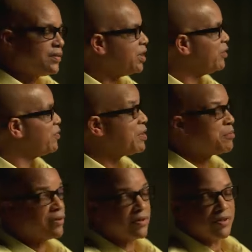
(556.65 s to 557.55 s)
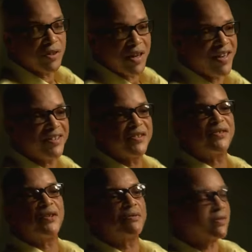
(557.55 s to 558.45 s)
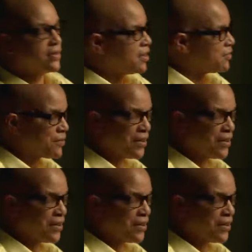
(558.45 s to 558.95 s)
even though I'm on this show, I hate to show stuff,